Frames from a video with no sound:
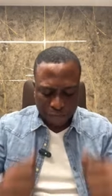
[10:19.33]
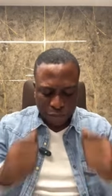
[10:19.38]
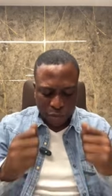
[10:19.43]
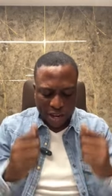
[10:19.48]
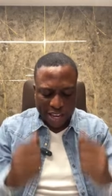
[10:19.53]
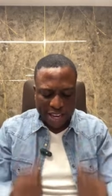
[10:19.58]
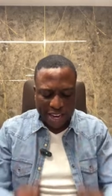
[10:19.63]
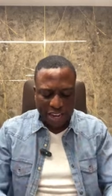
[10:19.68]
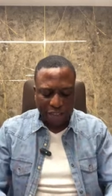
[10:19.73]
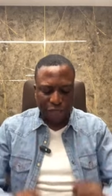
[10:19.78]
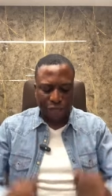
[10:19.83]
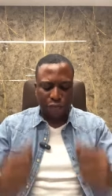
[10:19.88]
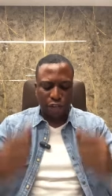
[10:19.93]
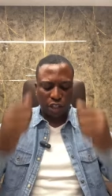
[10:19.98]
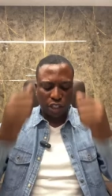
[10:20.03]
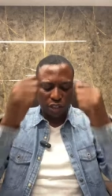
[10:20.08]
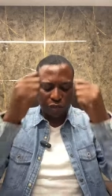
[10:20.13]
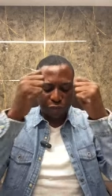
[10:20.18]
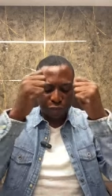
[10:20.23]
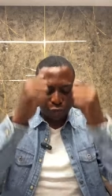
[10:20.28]
that
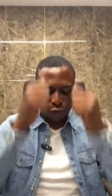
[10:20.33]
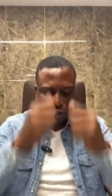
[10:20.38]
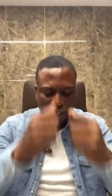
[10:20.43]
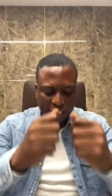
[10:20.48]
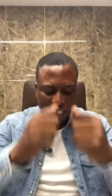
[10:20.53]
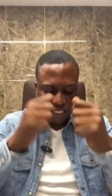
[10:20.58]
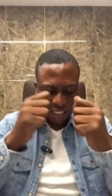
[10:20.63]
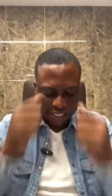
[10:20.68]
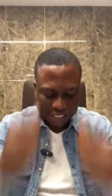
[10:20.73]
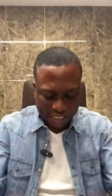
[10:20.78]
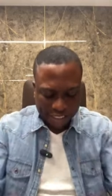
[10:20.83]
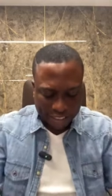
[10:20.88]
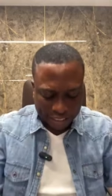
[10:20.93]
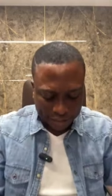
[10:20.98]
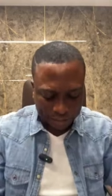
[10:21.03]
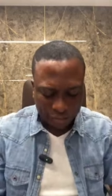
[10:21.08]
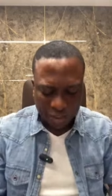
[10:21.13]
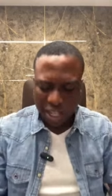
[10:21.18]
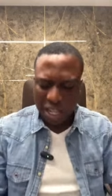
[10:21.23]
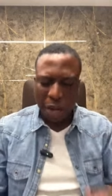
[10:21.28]
bringeth forth fruit in
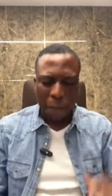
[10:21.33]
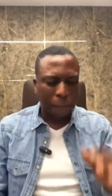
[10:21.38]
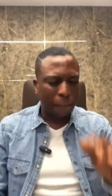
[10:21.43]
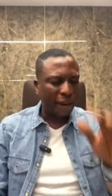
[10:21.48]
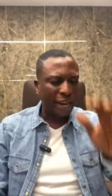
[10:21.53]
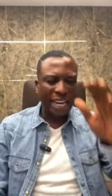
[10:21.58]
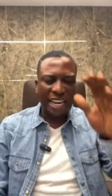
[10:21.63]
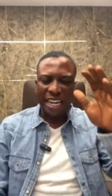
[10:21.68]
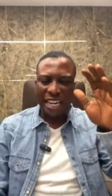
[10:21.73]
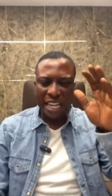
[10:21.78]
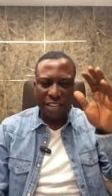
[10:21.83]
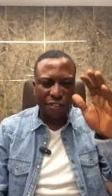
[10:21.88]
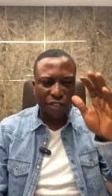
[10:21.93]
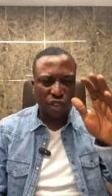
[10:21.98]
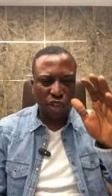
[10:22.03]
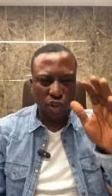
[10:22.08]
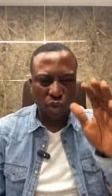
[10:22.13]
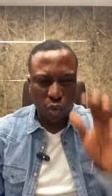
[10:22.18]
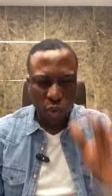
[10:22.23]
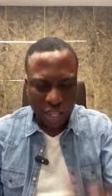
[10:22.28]
season. My
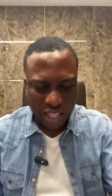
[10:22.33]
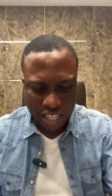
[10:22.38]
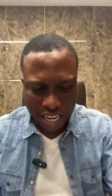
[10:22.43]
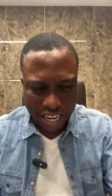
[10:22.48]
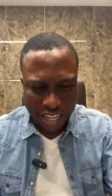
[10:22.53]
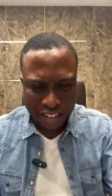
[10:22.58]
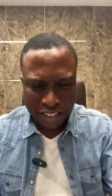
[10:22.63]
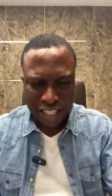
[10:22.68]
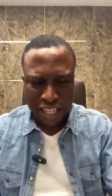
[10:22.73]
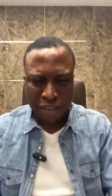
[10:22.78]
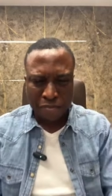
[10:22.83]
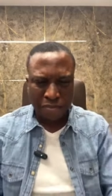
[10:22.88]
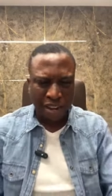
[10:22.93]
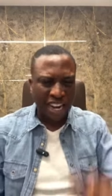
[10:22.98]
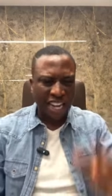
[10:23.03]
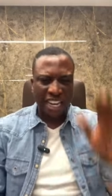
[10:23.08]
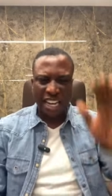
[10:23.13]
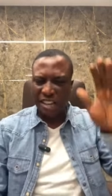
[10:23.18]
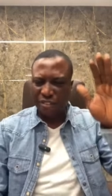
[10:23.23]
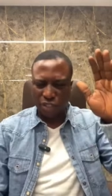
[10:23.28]
leaves don't wither.
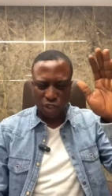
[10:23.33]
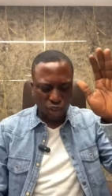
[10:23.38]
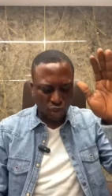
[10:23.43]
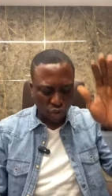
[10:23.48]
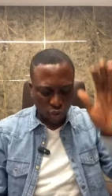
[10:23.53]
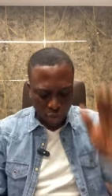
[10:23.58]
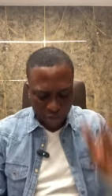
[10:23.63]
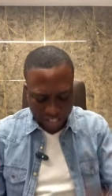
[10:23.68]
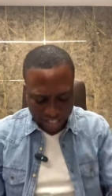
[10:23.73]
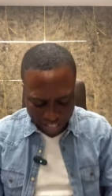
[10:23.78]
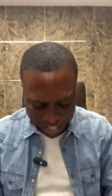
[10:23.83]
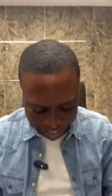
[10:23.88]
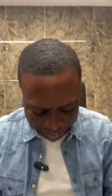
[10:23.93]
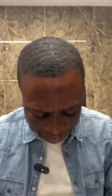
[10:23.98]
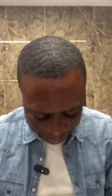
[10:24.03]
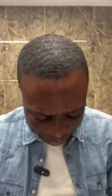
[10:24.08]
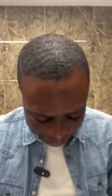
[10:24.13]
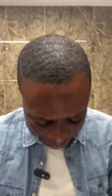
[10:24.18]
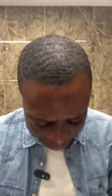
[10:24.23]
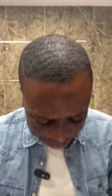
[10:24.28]
My leaves don't
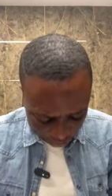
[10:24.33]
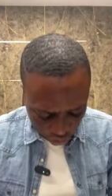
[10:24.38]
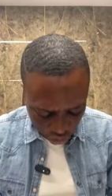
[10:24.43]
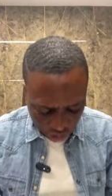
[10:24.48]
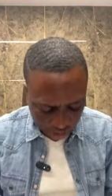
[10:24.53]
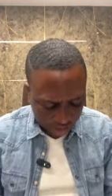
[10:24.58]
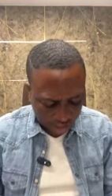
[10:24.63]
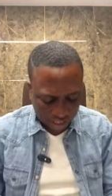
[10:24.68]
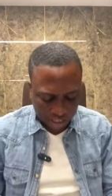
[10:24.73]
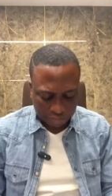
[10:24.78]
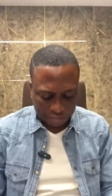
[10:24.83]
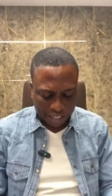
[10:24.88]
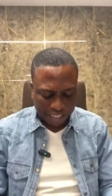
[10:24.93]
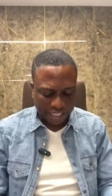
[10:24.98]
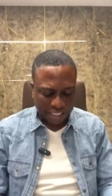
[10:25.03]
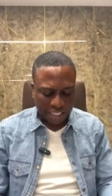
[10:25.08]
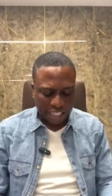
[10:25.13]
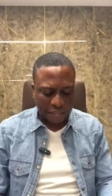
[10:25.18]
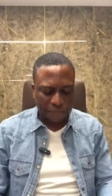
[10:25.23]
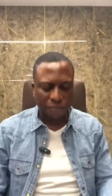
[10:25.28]
wither. In Jesus'
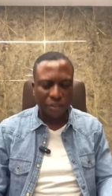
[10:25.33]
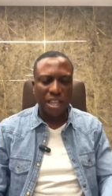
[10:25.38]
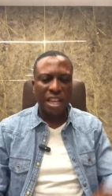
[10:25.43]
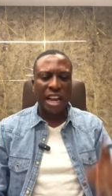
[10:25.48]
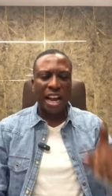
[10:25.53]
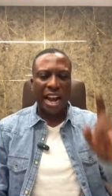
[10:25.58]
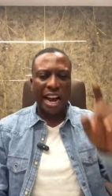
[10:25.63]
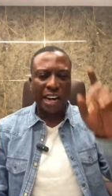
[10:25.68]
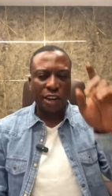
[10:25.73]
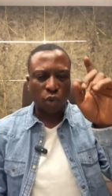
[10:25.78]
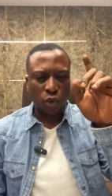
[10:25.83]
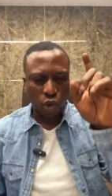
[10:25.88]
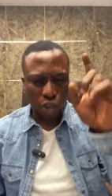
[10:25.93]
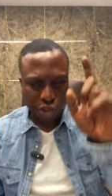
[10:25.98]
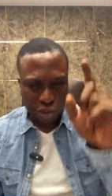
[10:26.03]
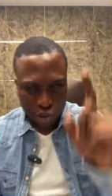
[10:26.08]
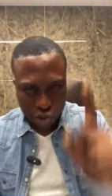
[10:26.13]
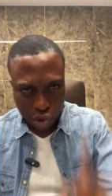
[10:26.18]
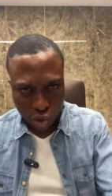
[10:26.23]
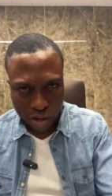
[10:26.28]
mighty name. And
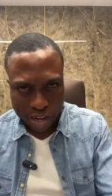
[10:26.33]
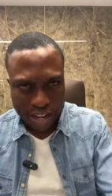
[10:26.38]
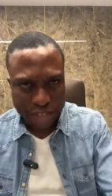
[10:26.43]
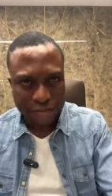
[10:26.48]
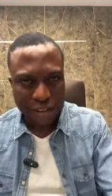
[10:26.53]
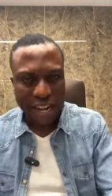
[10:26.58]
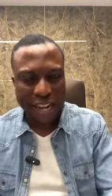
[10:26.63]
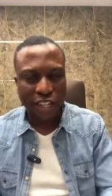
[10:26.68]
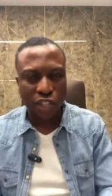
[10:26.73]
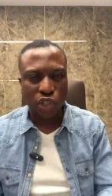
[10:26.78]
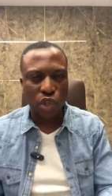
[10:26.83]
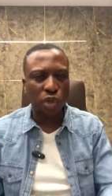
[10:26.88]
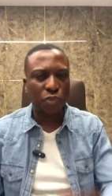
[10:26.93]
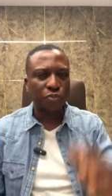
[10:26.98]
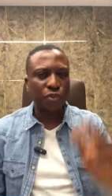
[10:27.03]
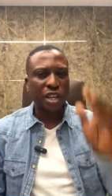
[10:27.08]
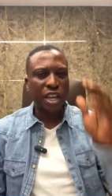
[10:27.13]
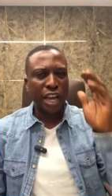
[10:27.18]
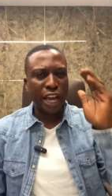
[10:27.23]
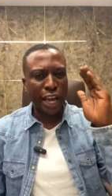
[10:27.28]
whatsoever I
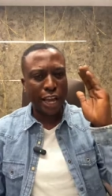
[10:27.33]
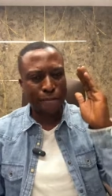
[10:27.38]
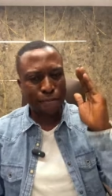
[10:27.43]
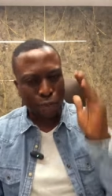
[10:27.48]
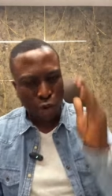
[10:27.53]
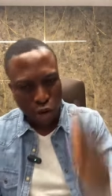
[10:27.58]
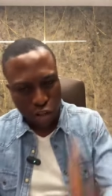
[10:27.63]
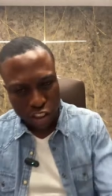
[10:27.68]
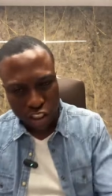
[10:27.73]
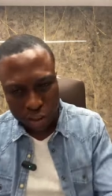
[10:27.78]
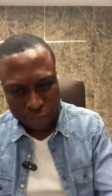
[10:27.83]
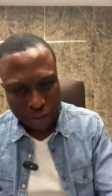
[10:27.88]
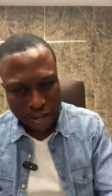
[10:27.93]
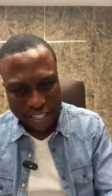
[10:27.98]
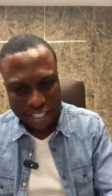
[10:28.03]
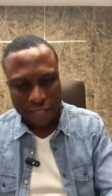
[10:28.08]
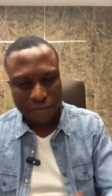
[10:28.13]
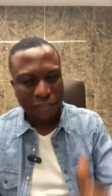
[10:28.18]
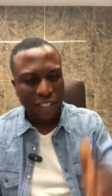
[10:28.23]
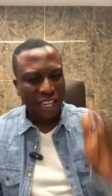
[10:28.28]
do, it
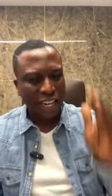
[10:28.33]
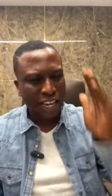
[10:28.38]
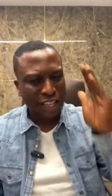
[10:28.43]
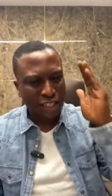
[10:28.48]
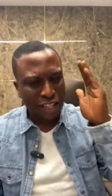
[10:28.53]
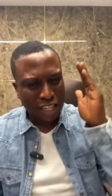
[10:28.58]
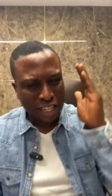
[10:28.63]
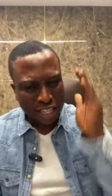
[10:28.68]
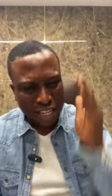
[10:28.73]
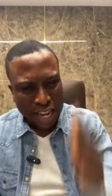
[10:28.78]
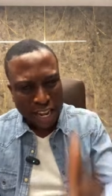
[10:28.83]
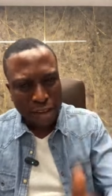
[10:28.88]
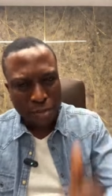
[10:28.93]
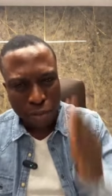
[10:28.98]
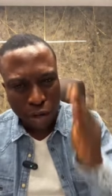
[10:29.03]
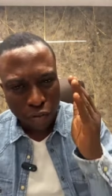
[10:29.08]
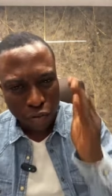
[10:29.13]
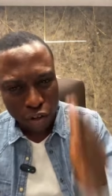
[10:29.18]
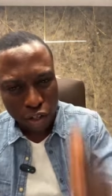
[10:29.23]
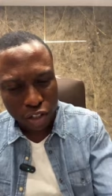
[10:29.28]
prospers. In the
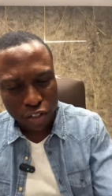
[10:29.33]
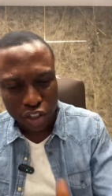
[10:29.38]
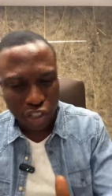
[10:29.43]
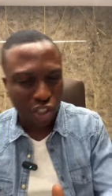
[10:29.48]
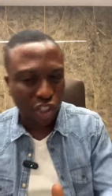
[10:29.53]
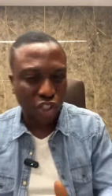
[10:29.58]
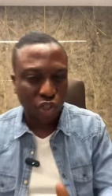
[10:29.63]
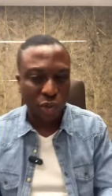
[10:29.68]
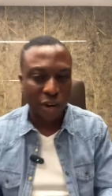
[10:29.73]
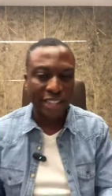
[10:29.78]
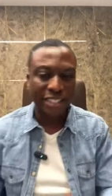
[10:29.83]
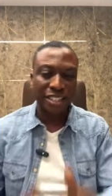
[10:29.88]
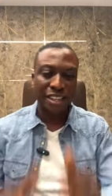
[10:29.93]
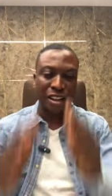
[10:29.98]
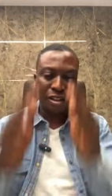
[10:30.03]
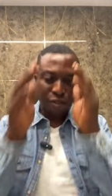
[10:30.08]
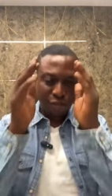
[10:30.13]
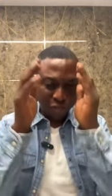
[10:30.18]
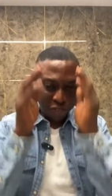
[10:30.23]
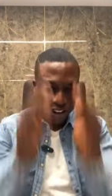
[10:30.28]
name of the Lord Jesus
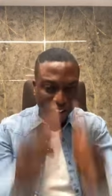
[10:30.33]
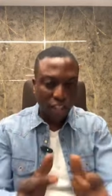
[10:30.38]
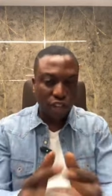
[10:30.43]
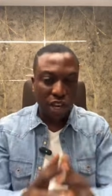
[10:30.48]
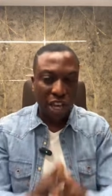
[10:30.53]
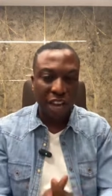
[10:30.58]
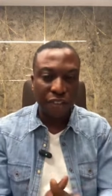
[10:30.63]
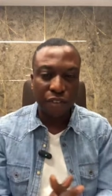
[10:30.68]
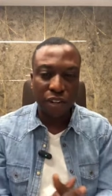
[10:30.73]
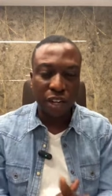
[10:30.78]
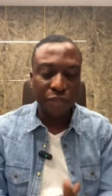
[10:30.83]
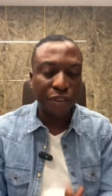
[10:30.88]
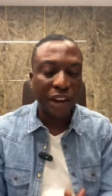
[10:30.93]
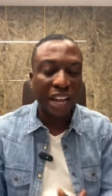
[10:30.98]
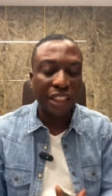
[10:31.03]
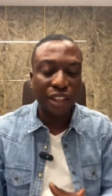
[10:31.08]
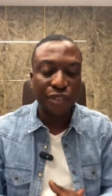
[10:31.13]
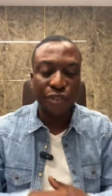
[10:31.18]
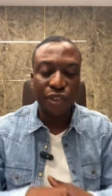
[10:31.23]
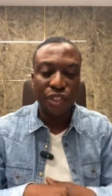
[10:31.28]
Christ. Thank you, Heavenly
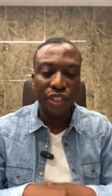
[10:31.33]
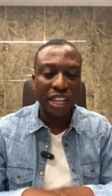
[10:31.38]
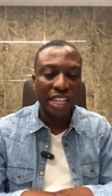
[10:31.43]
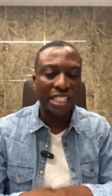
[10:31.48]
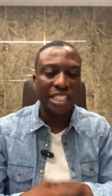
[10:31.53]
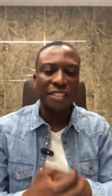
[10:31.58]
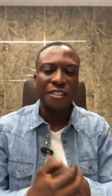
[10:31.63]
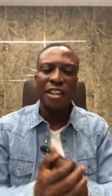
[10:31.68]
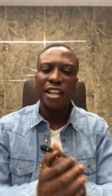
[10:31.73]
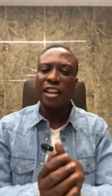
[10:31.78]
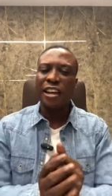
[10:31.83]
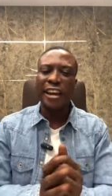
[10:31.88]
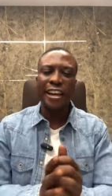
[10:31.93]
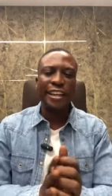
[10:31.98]
Father, for this.